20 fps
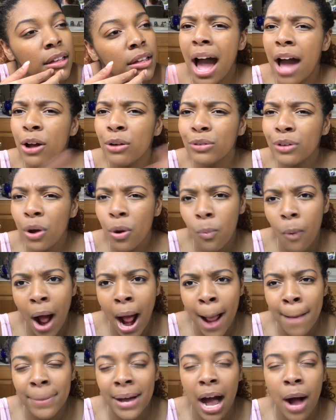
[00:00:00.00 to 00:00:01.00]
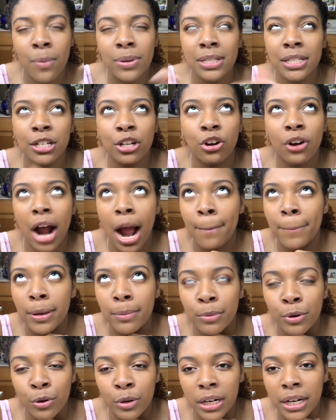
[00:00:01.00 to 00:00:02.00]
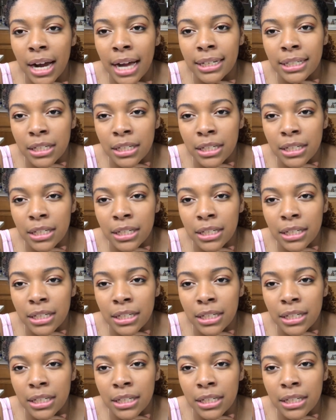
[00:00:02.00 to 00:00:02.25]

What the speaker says: I don't know why, but I was in a crappy mood and I